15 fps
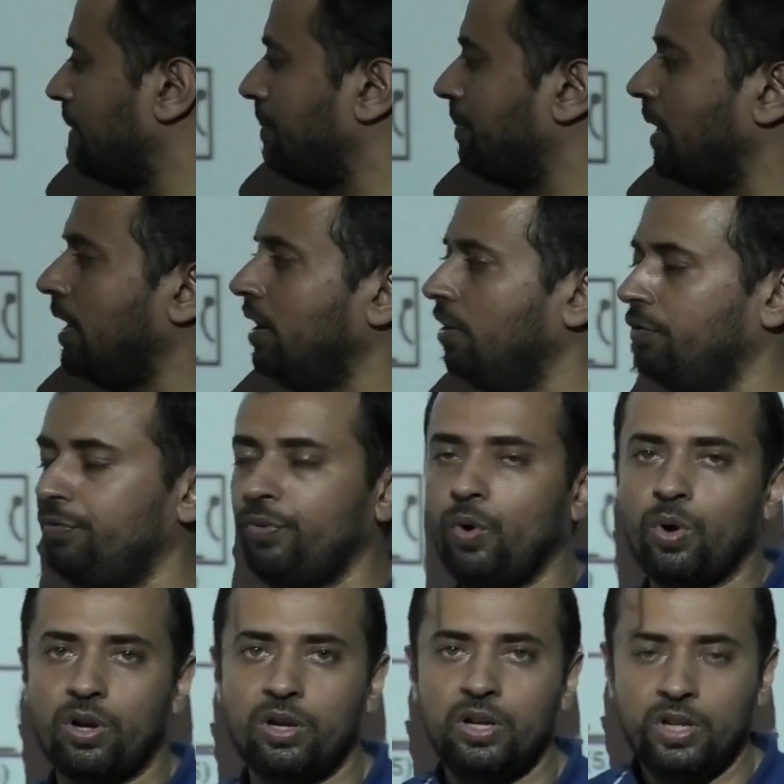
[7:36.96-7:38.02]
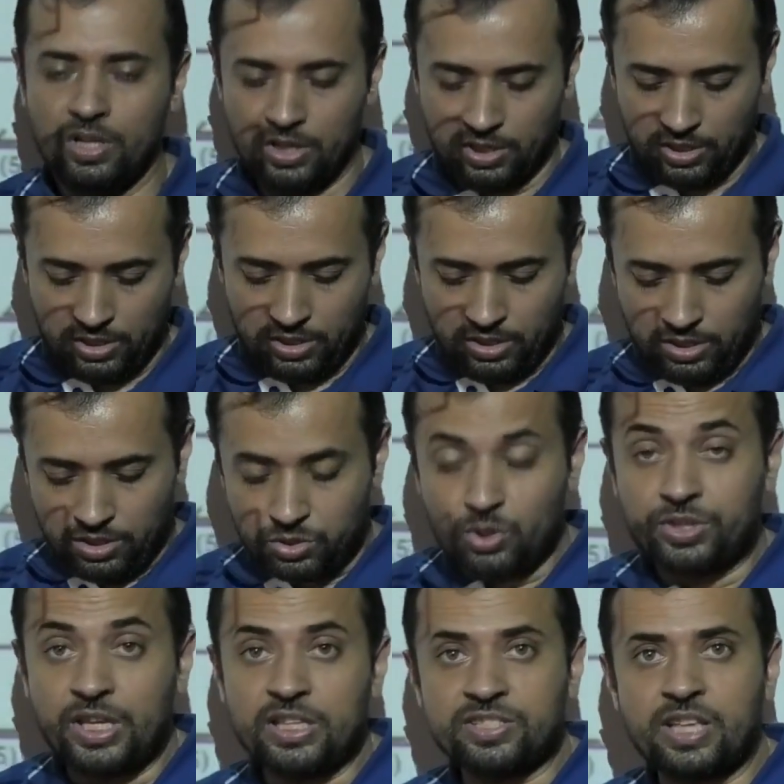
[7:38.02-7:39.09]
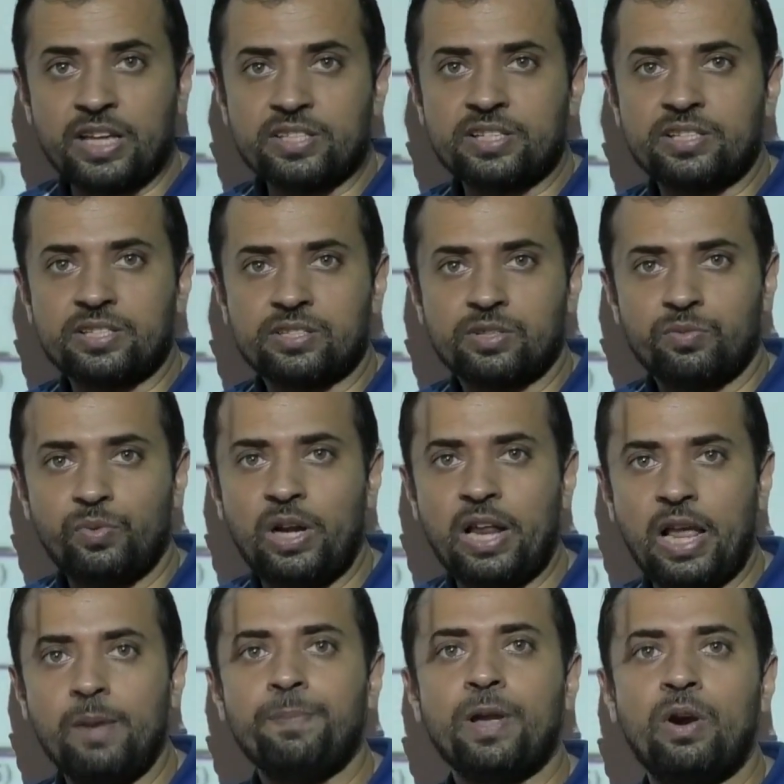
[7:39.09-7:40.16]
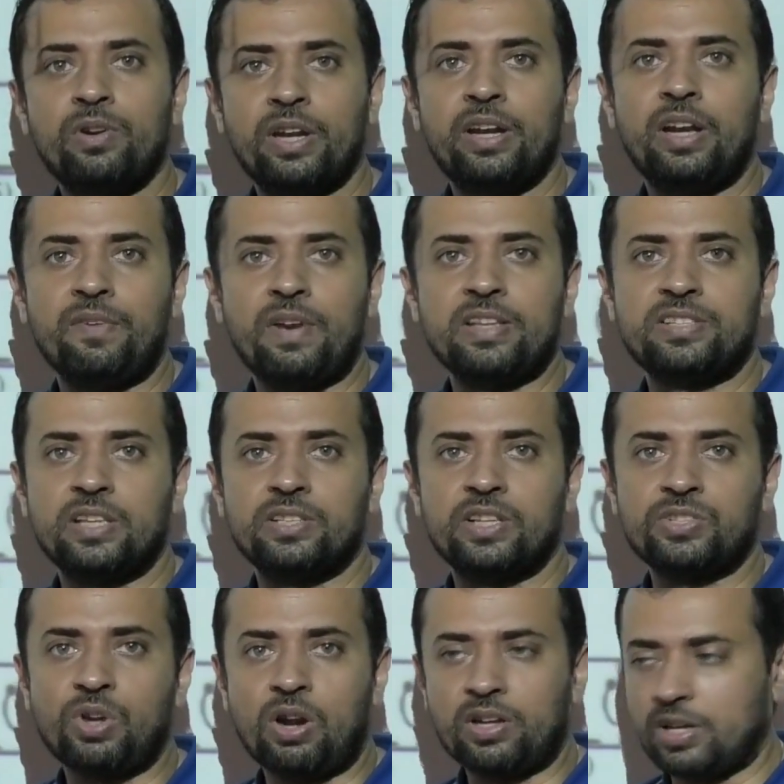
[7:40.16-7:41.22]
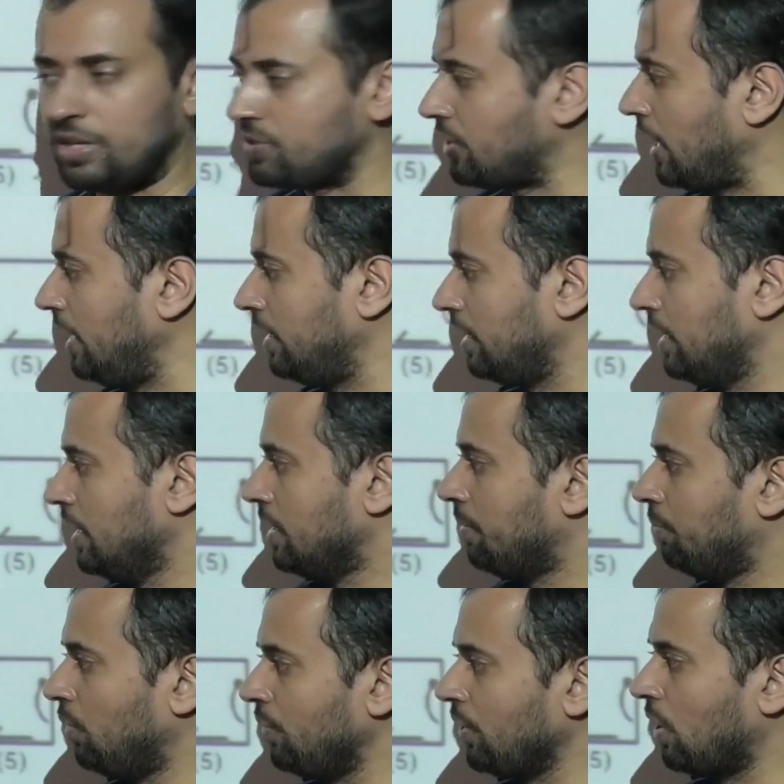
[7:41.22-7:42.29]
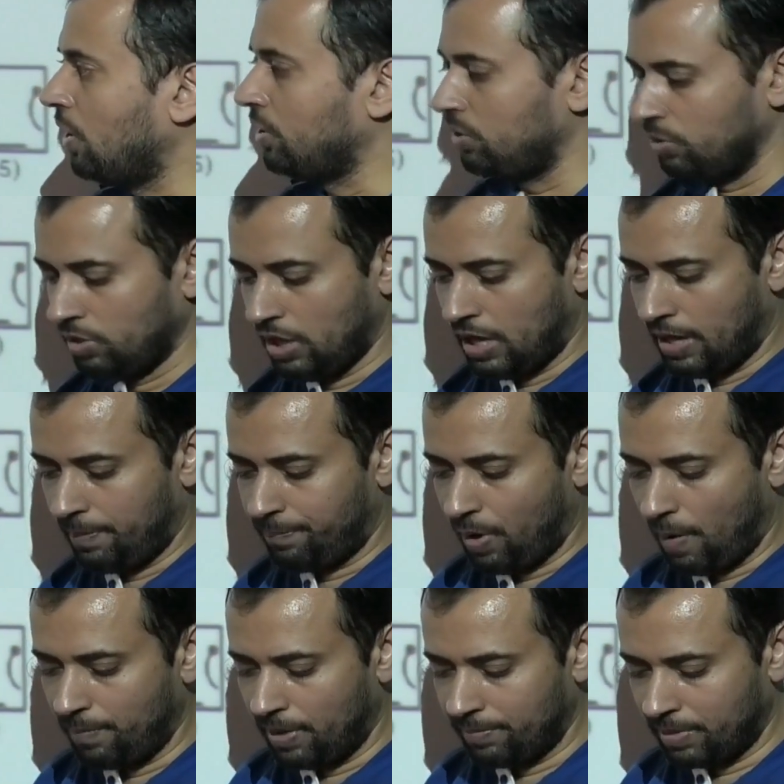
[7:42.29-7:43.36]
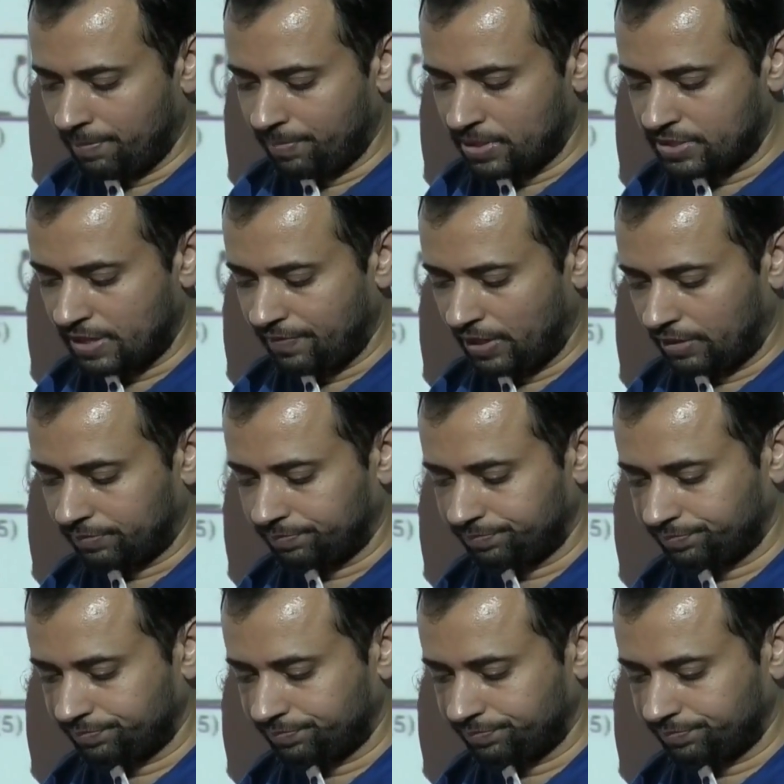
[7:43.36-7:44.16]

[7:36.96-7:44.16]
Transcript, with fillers: number 4. So these things will help you out in devising the shortcuts, right? Moving on to uh, problem number 7.